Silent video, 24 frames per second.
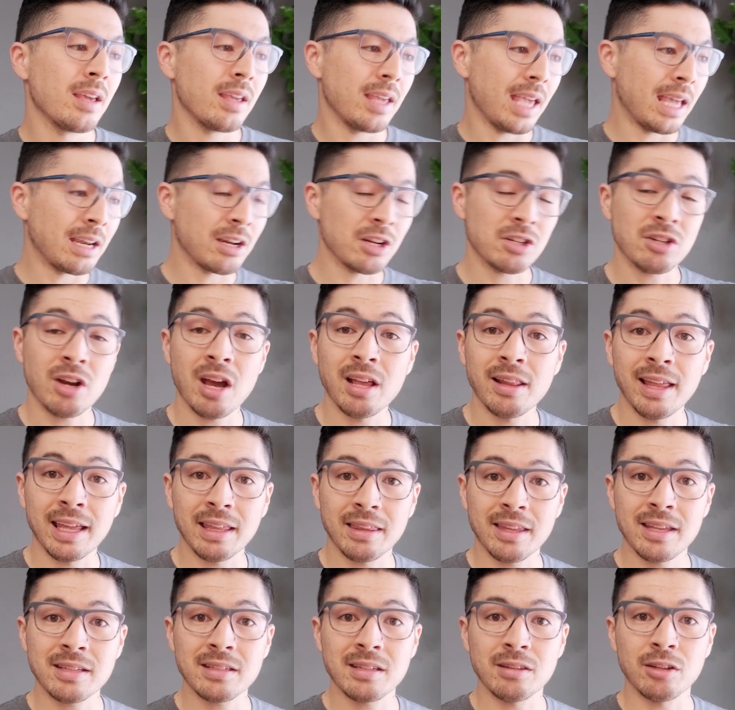In a shot like
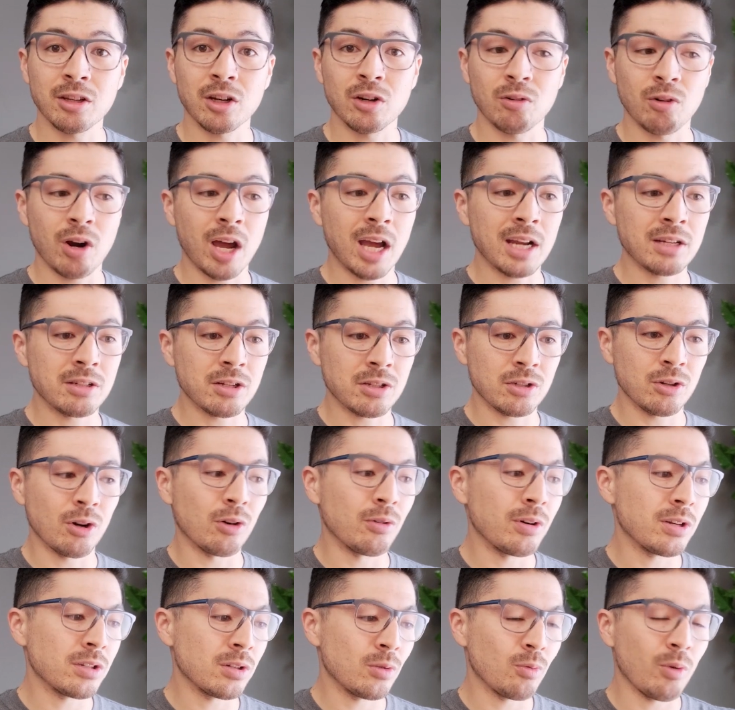this in the garage, there's no
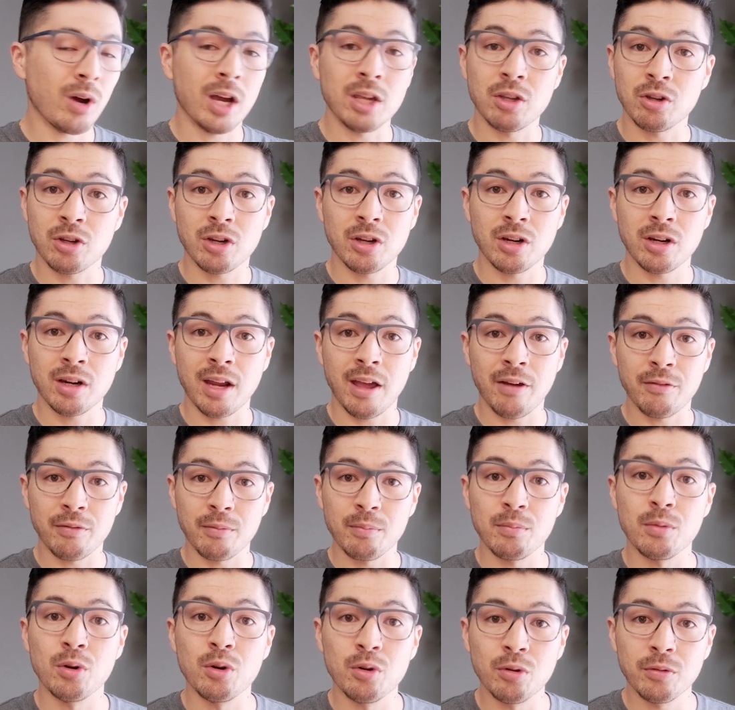reason why you couldn't have
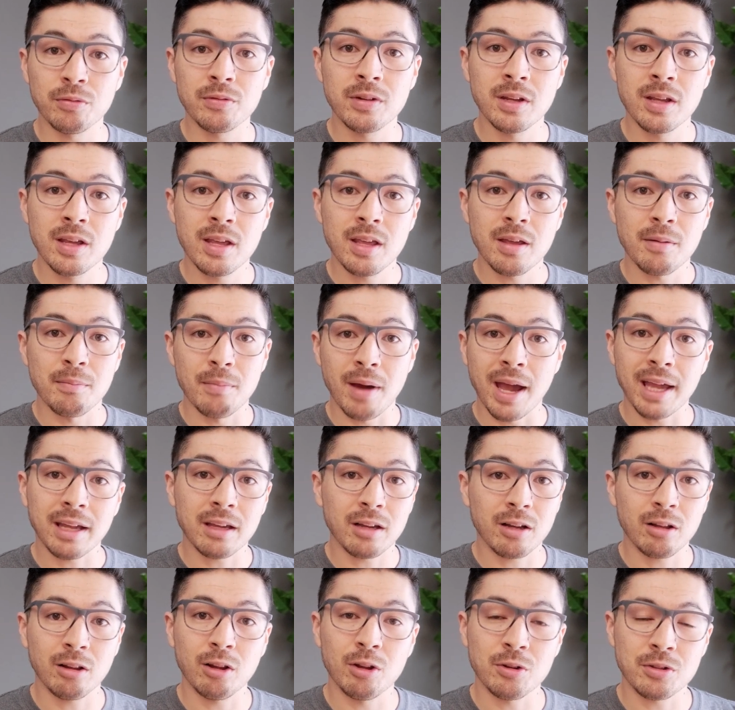moved
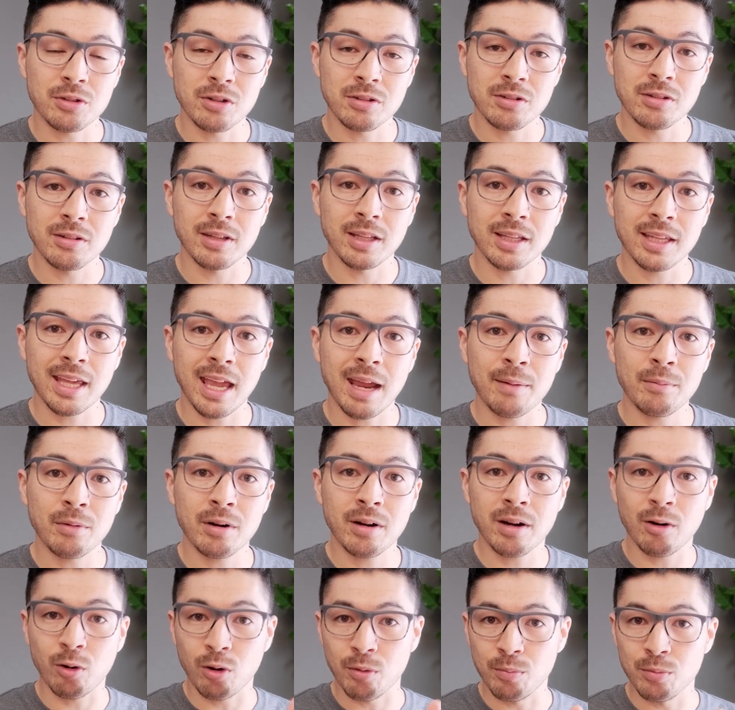Mike closer to the
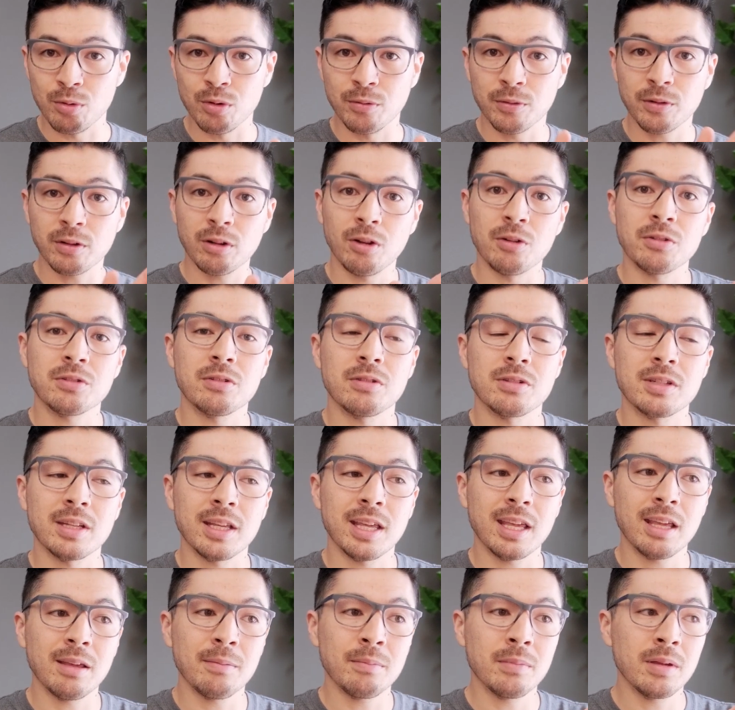camera or moved closer to
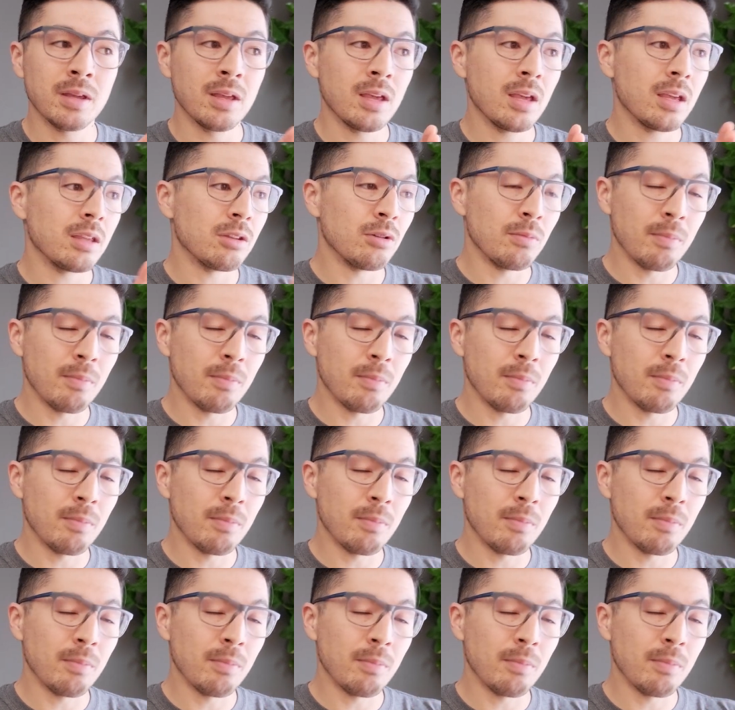him. You